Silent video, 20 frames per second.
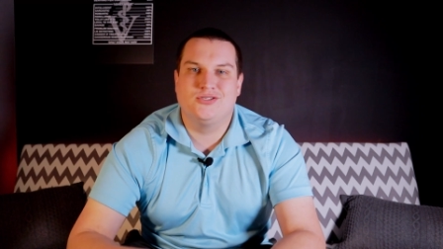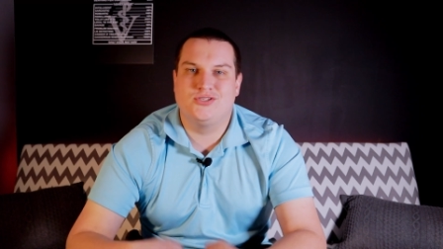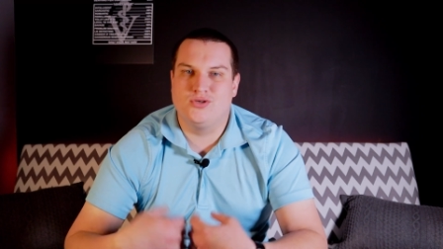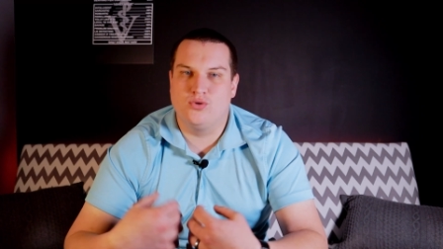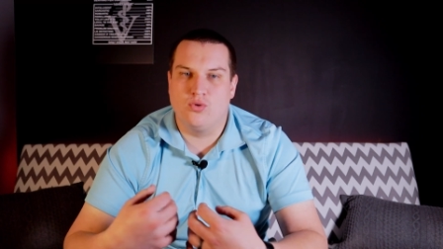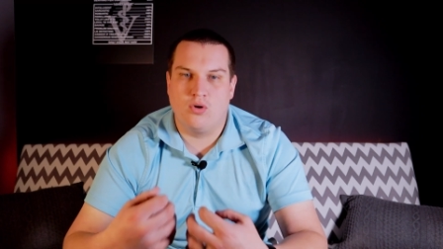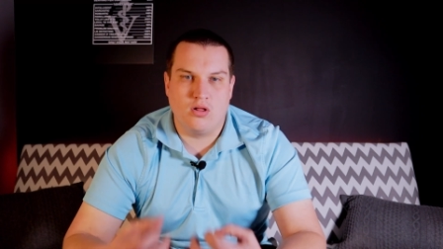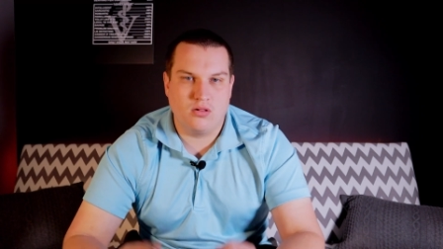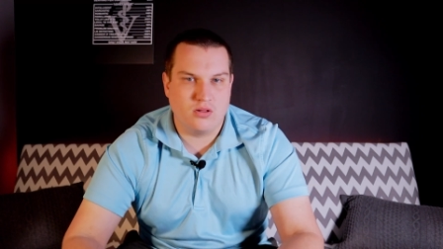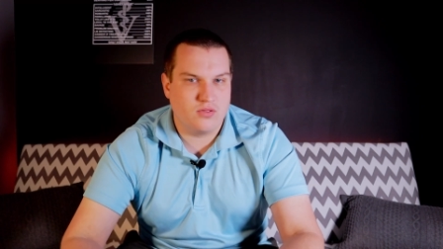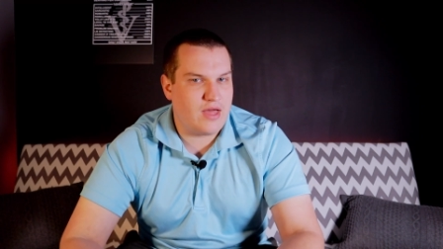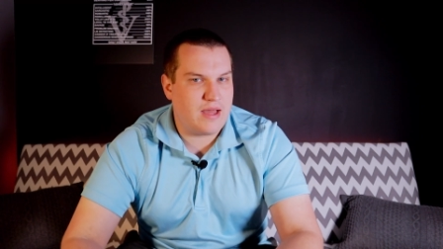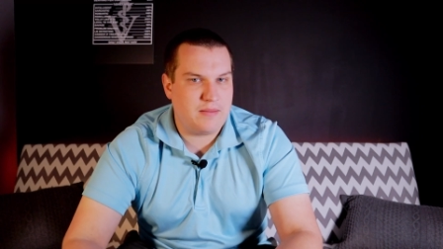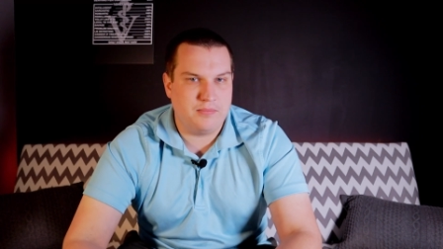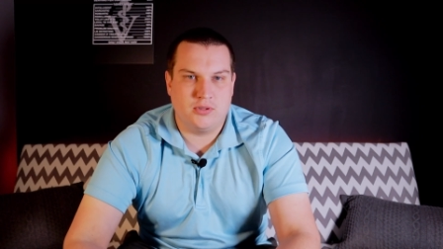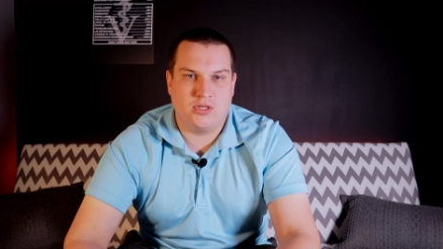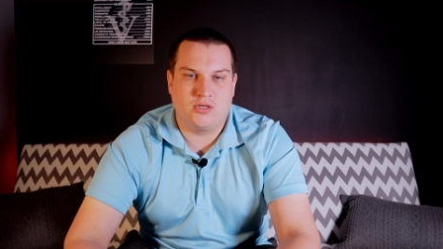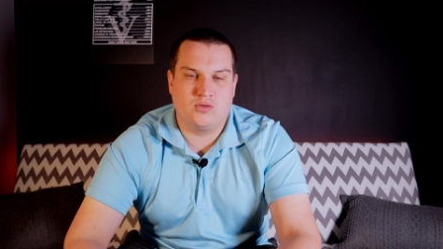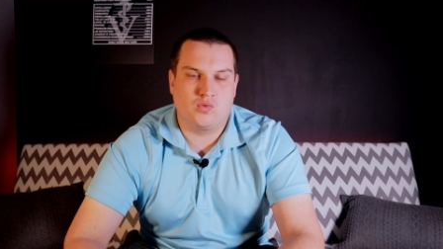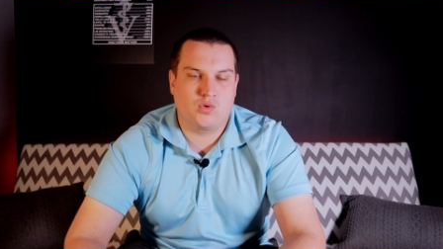do all of
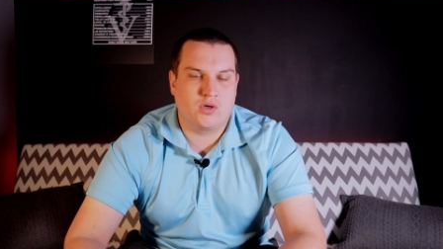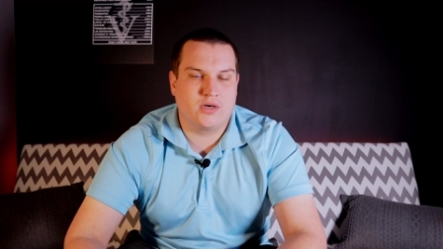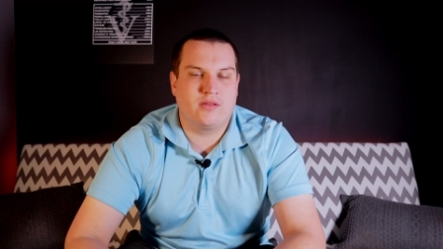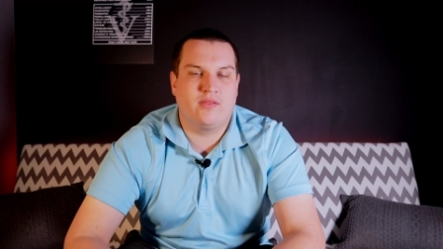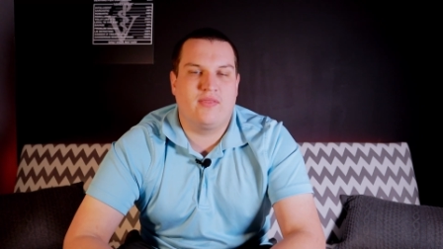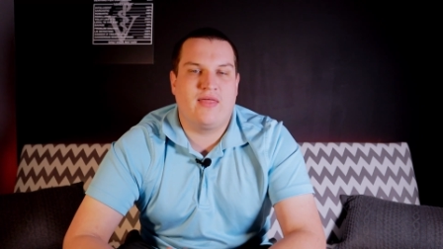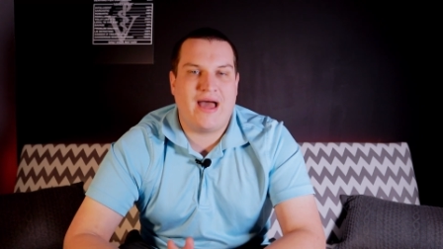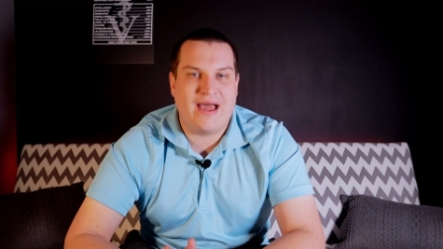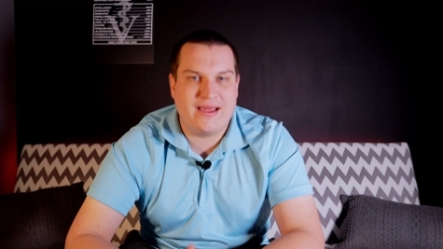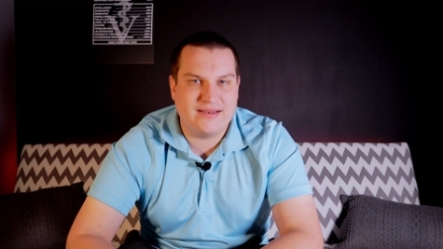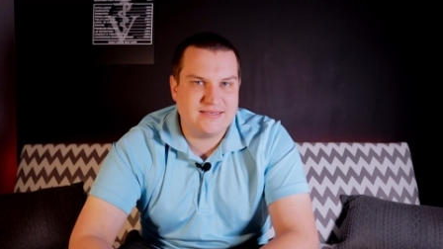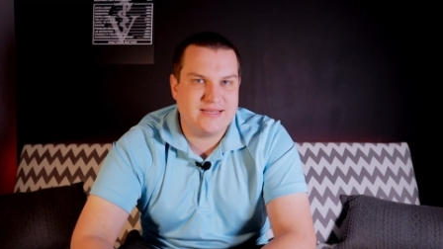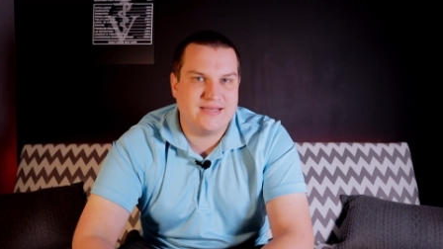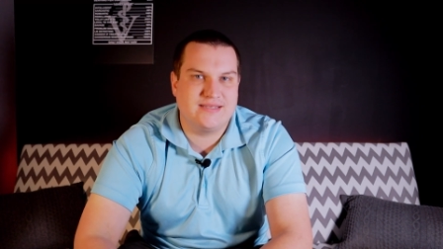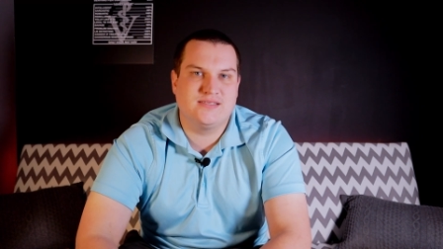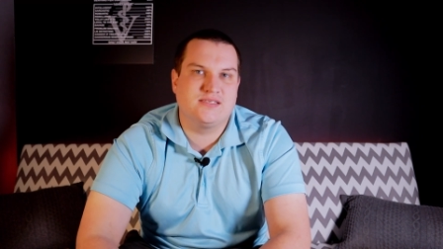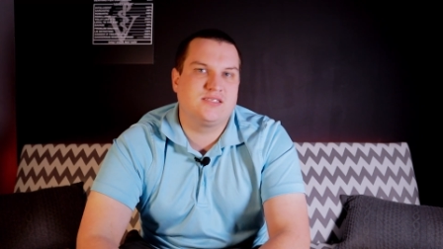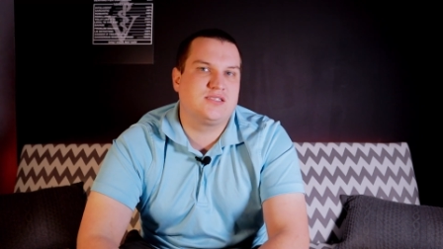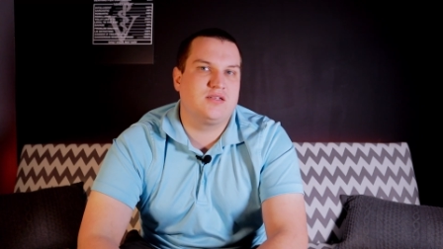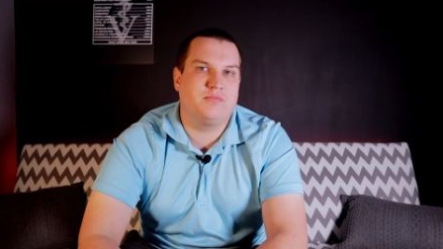that blood work. That
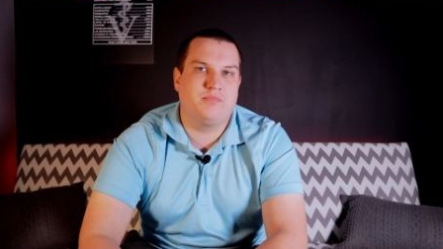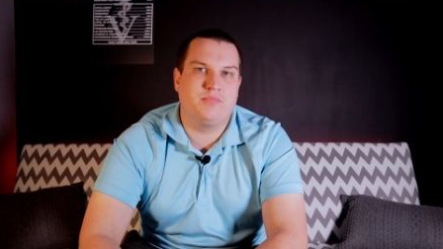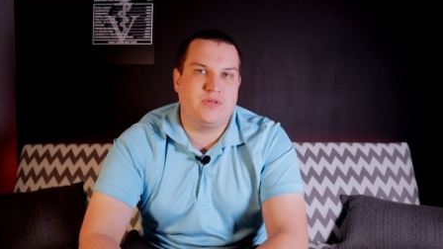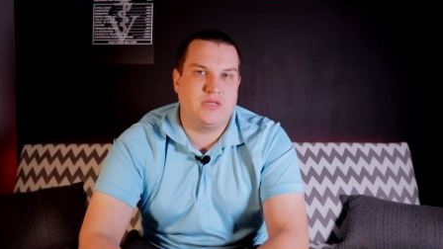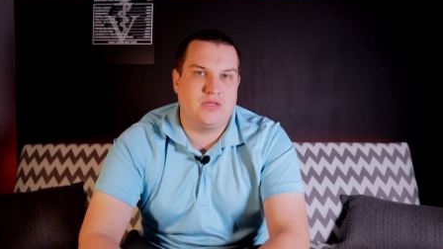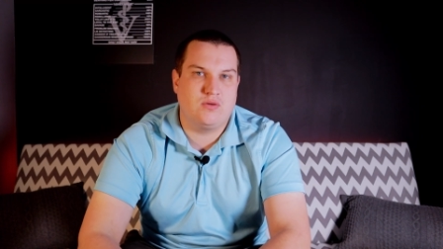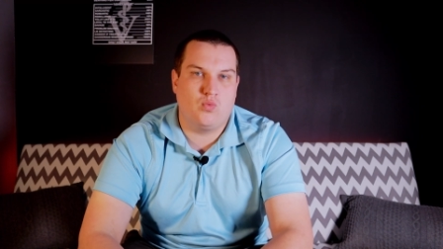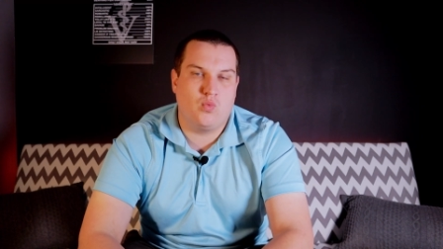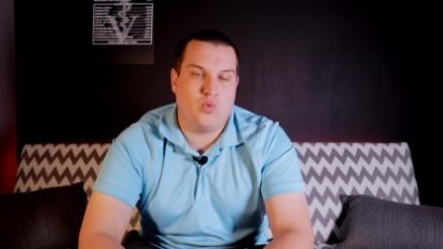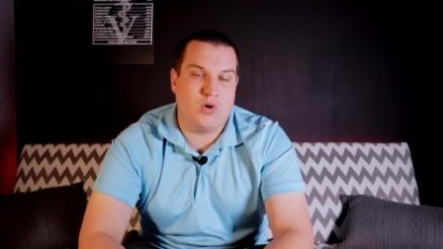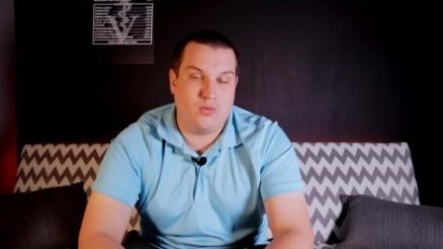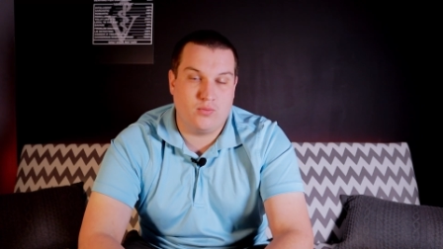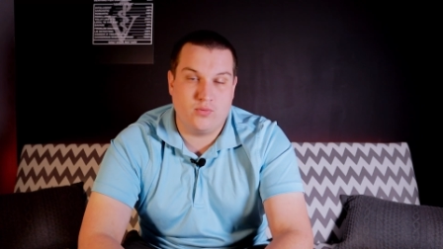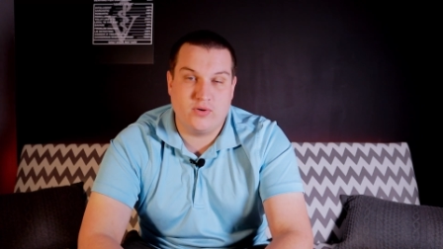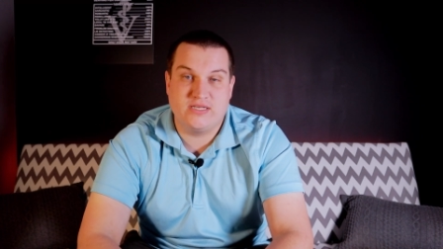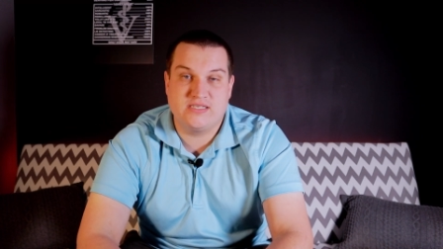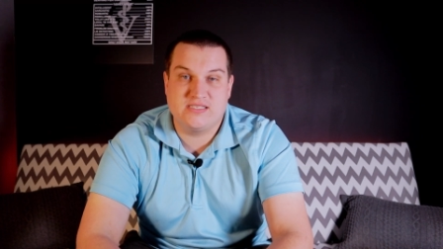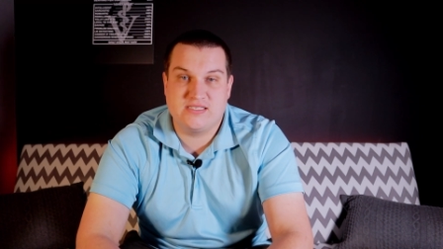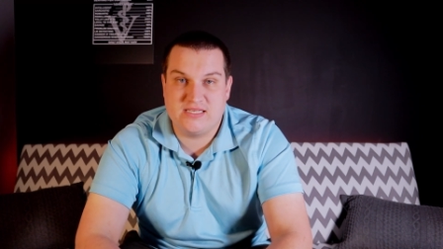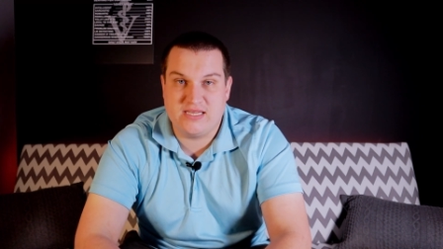tends to be what
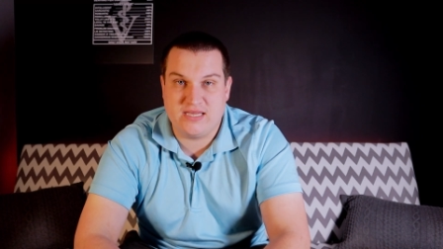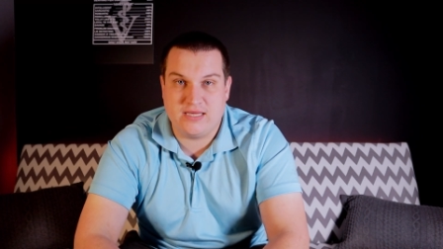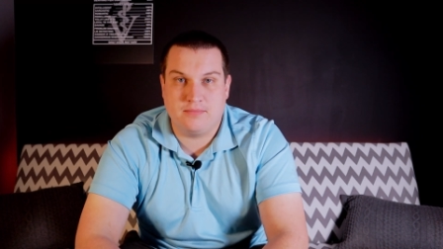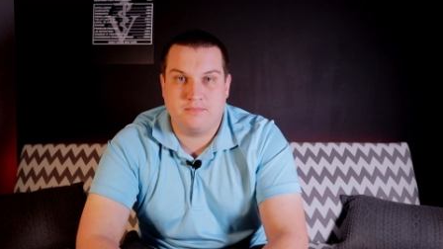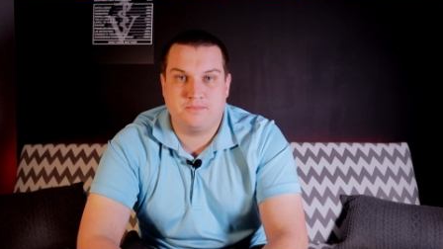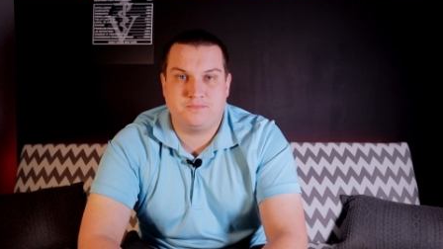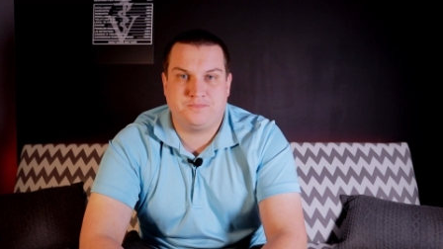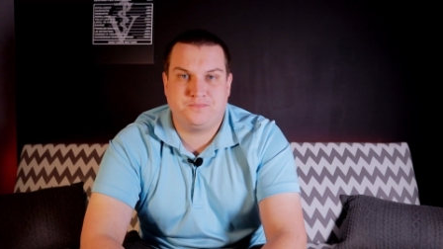we see.